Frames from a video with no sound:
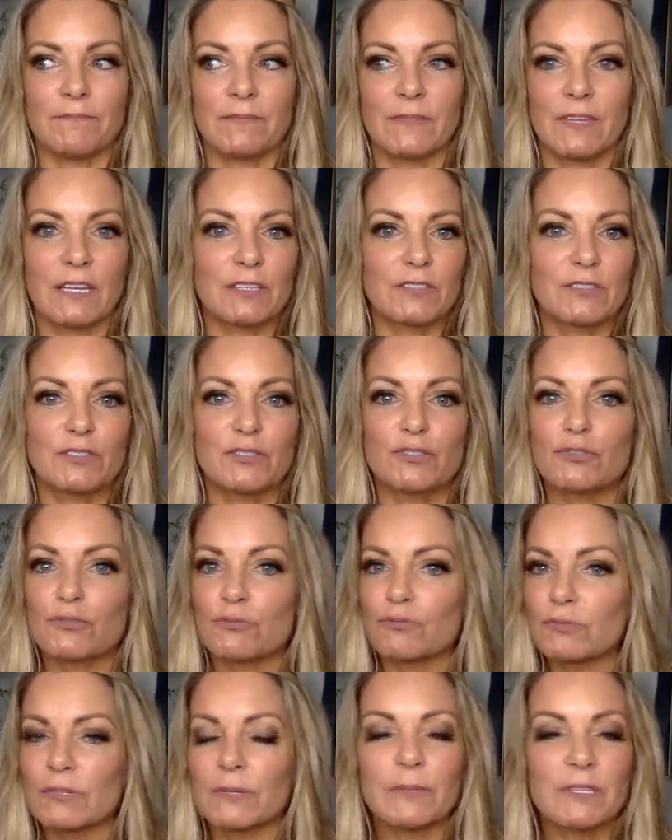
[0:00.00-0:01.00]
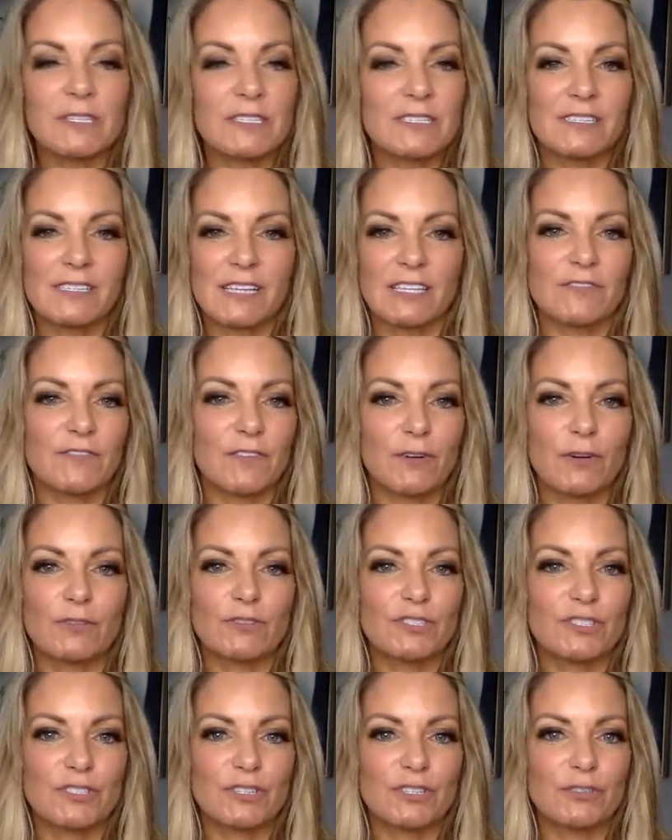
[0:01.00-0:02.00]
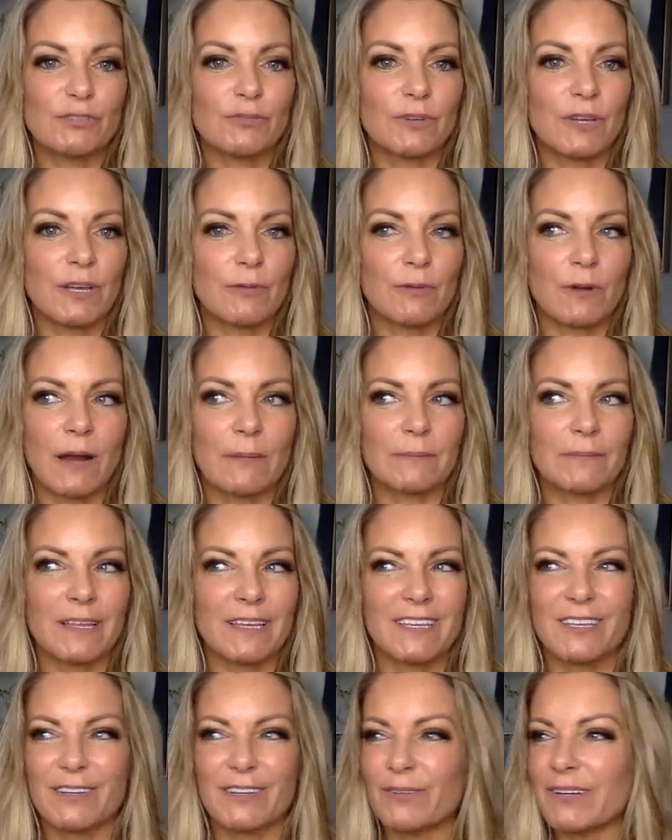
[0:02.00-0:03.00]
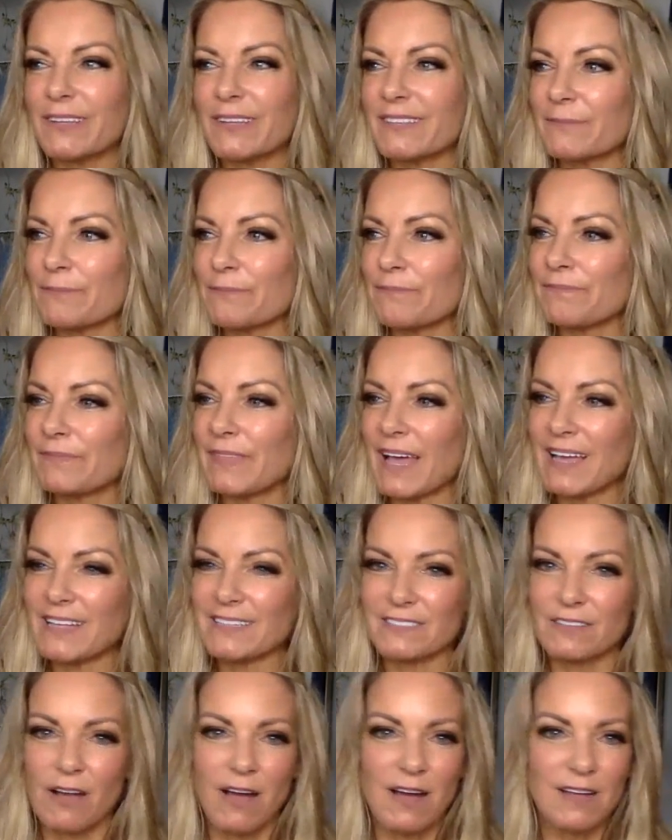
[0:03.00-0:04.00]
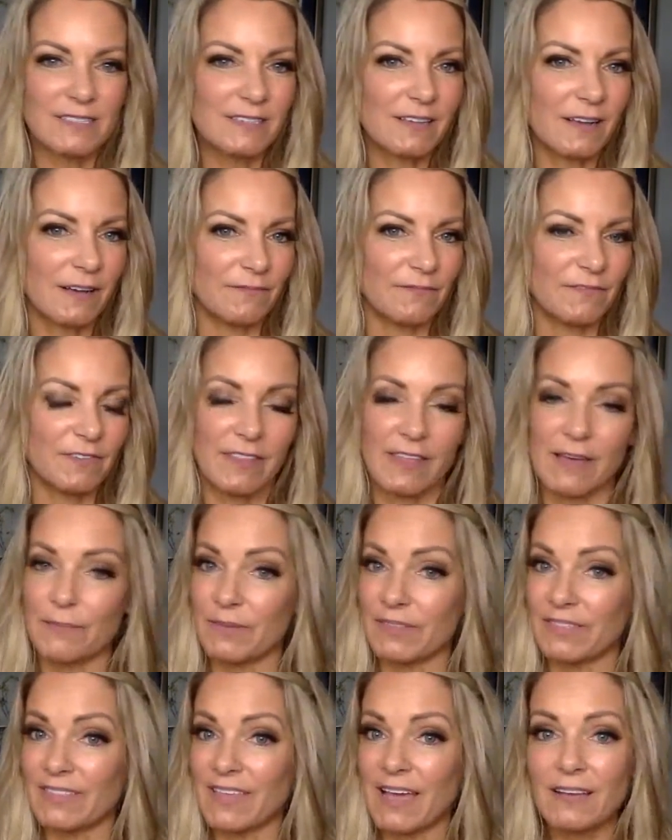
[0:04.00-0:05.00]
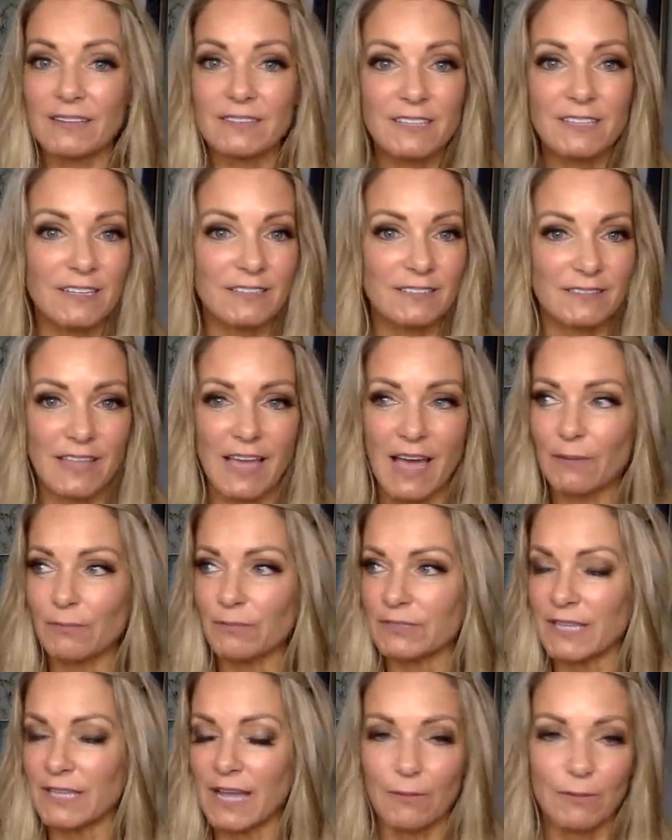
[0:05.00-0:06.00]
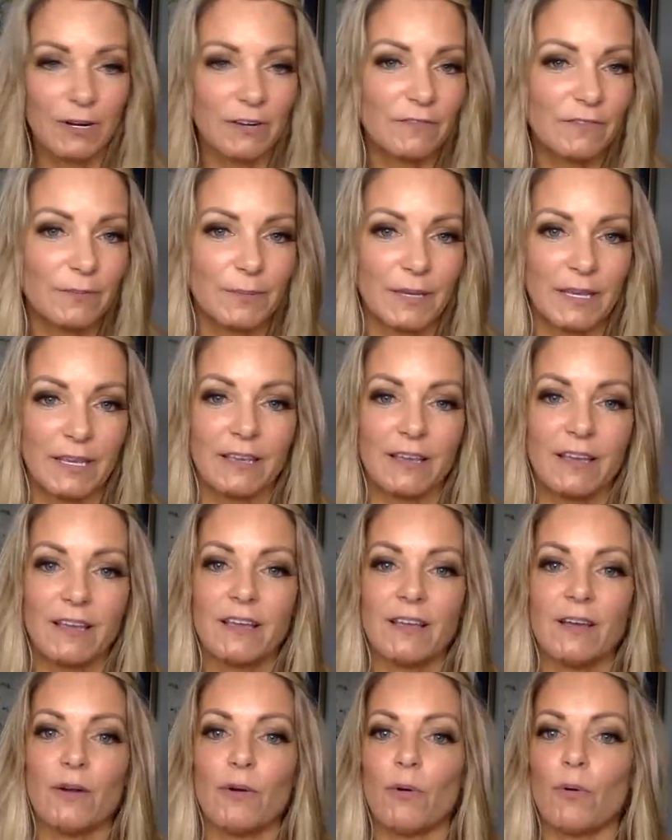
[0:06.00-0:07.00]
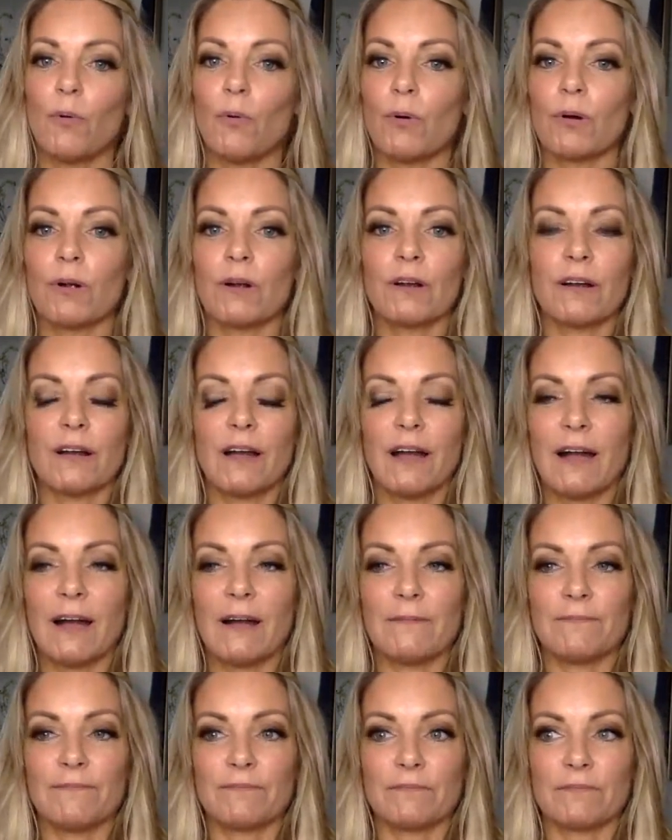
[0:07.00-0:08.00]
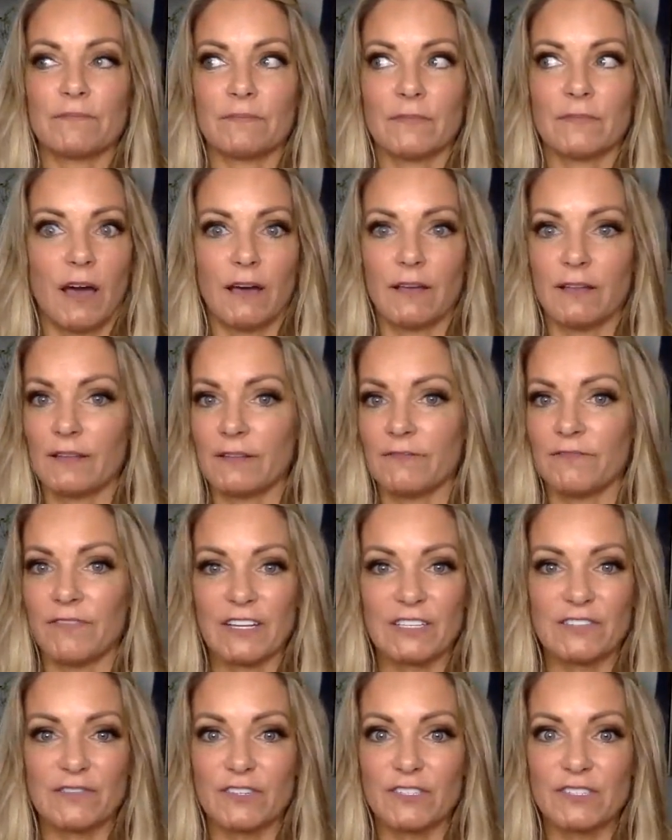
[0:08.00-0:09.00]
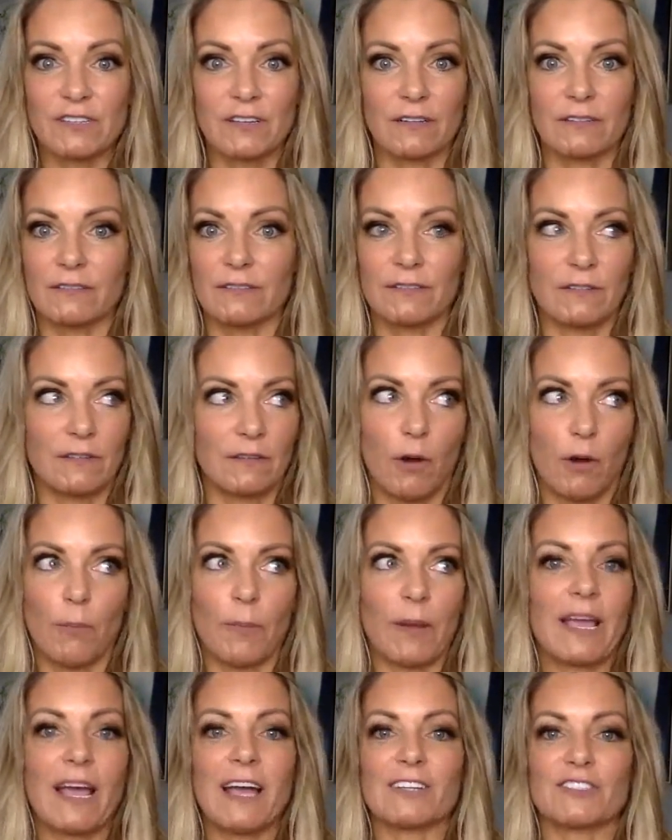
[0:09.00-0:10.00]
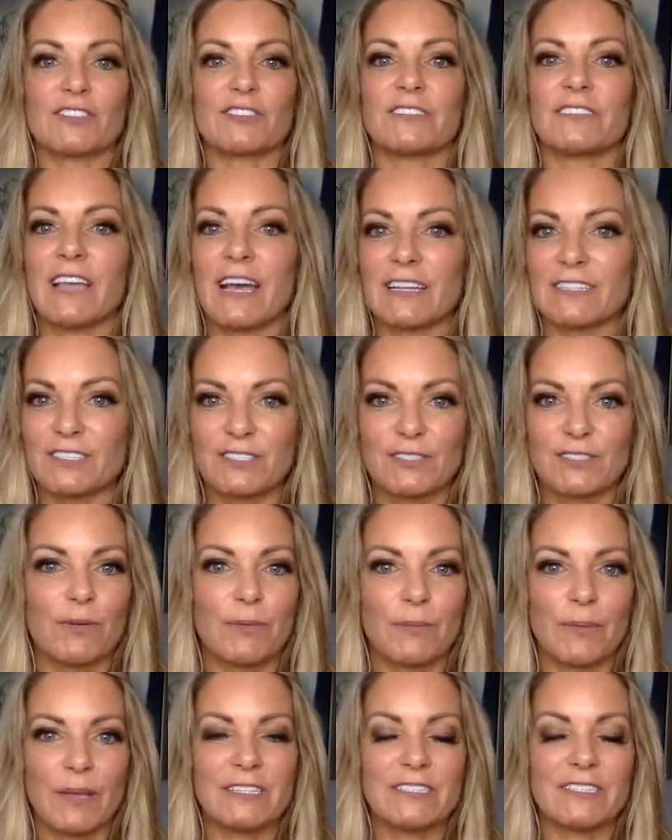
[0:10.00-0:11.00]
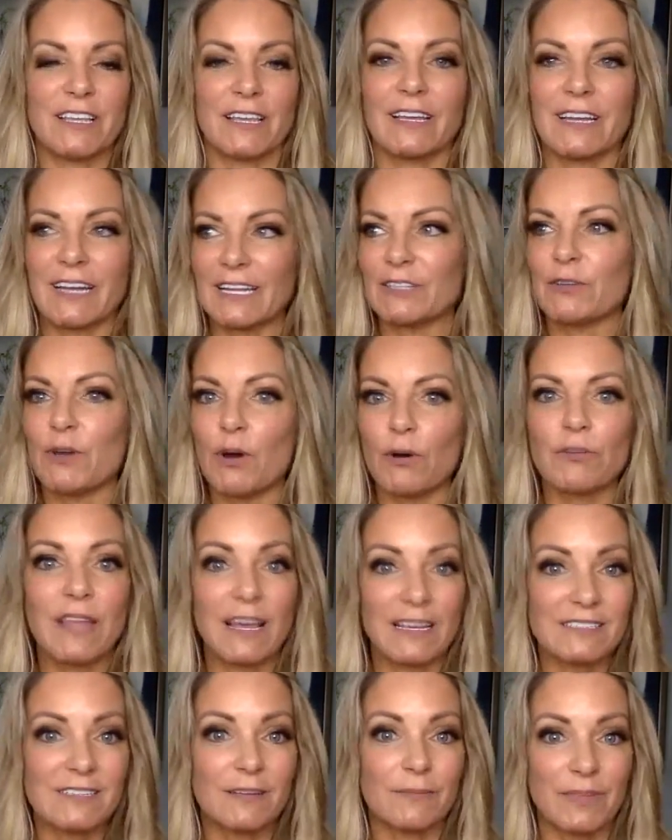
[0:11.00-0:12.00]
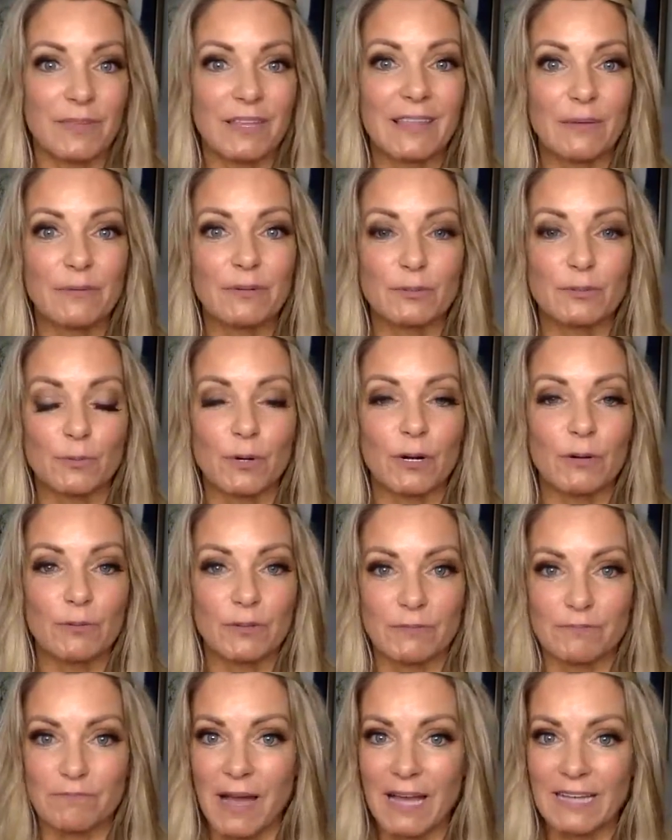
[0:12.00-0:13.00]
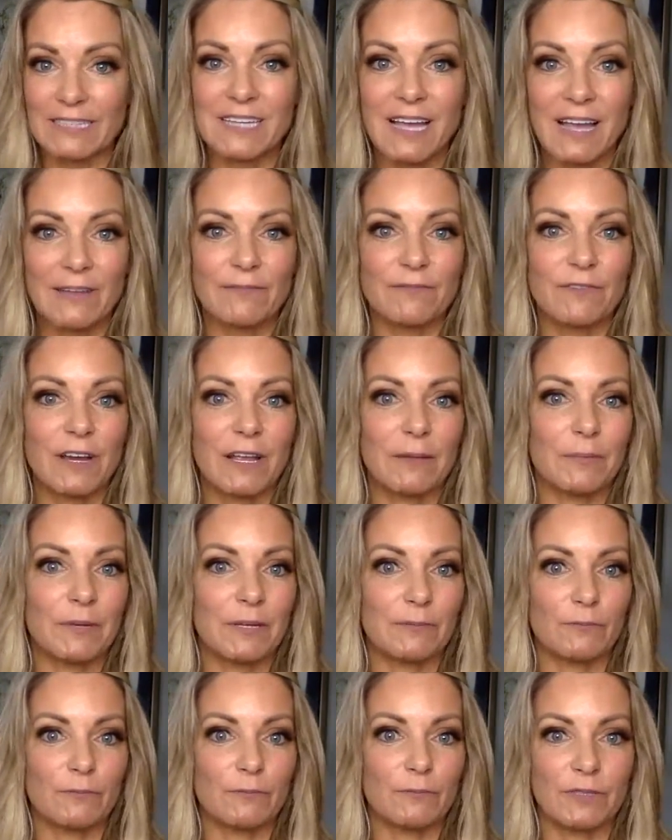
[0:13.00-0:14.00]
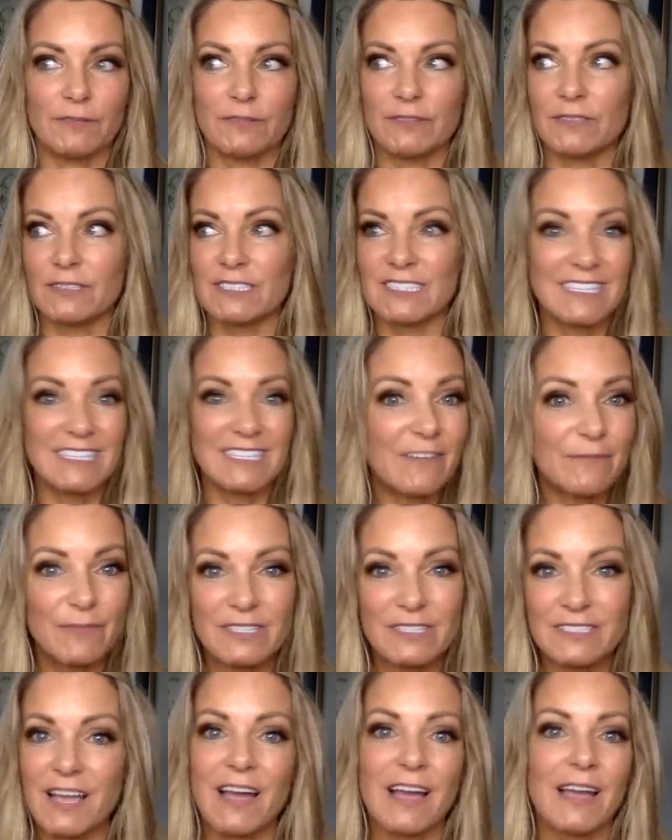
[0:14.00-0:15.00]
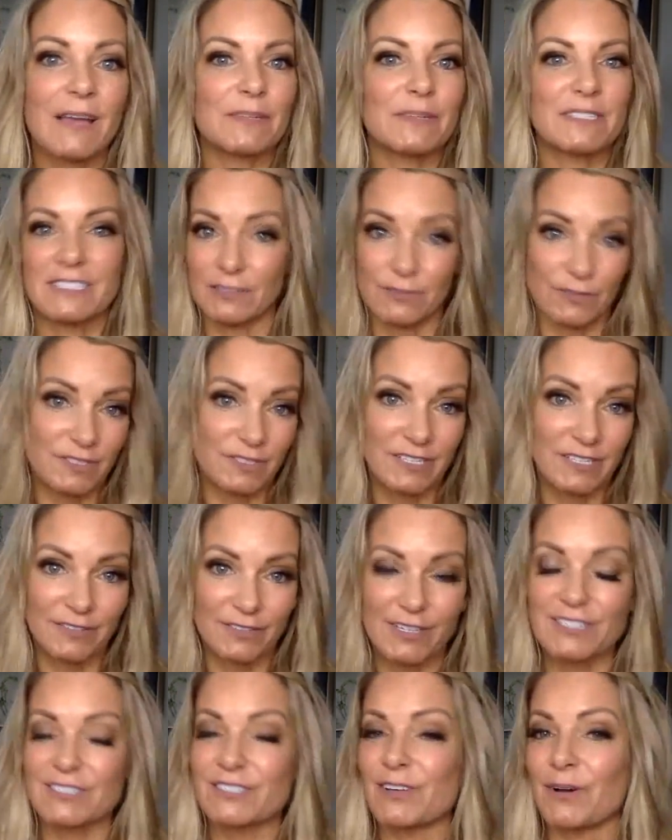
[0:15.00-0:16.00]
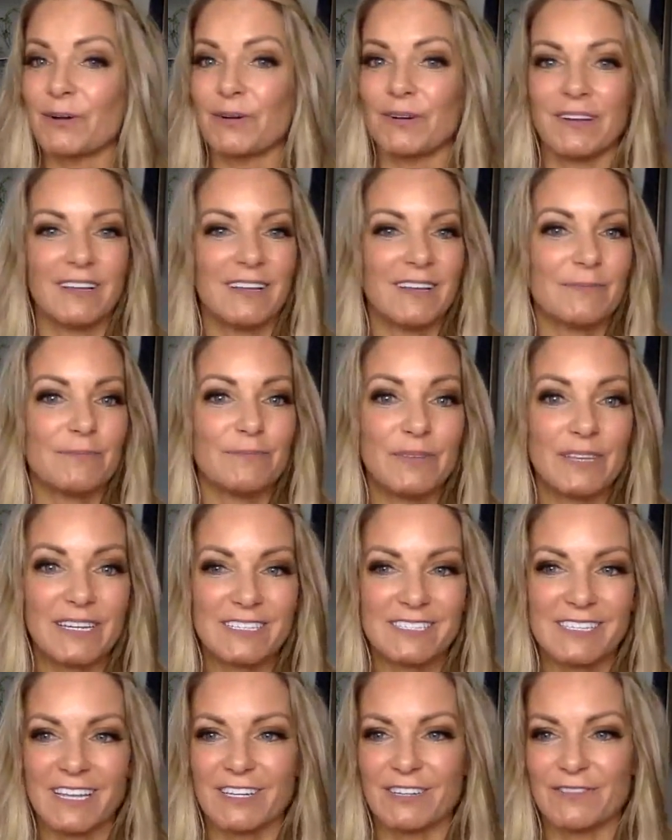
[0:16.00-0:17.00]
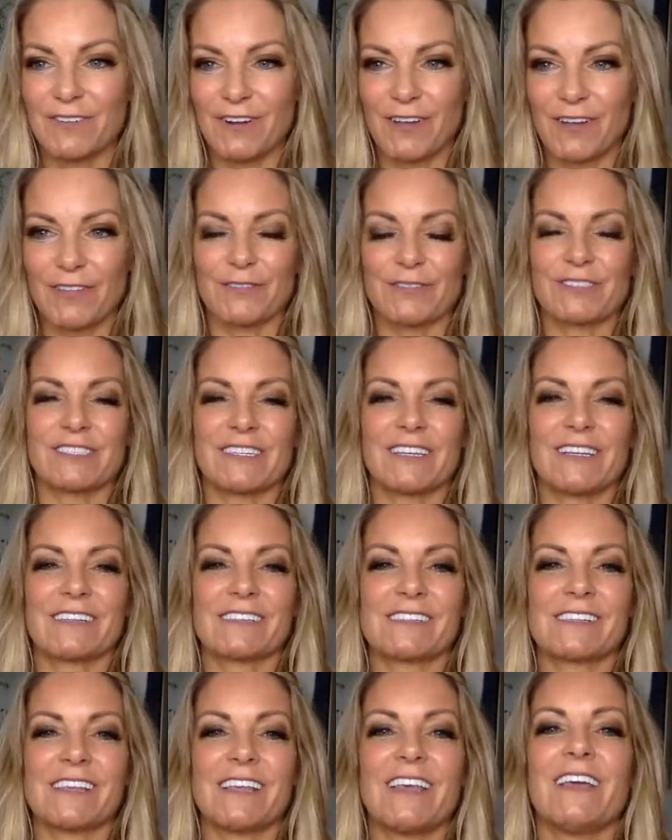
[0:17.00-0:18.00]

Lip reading: extremely successful coaches are doing where I'm like, you know what, that's awesome for them, but that would not work for me. Or vice versa. Oh my gosh, that's so amazing. And I know that's something that would work with my time frame and would save me time, et cetera, et cetera. So be excited for all those things.